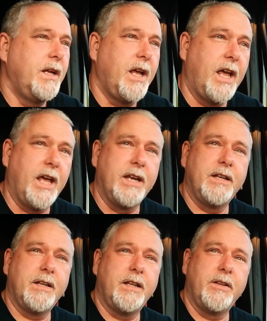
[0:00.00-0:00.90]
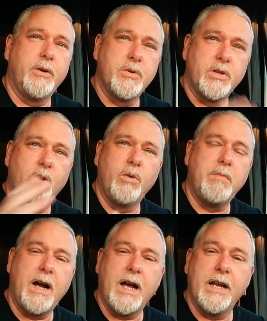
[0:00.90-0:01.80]
and there was a load
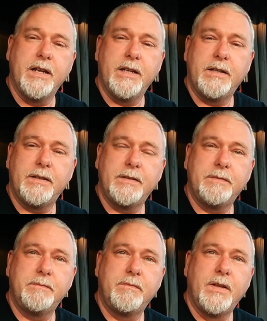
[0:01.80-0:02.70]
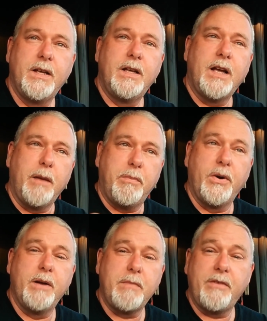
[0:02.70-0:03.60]
behind it. I put
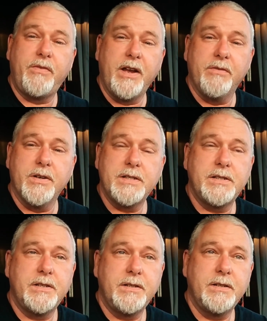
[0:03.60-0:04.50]
it in my favorites,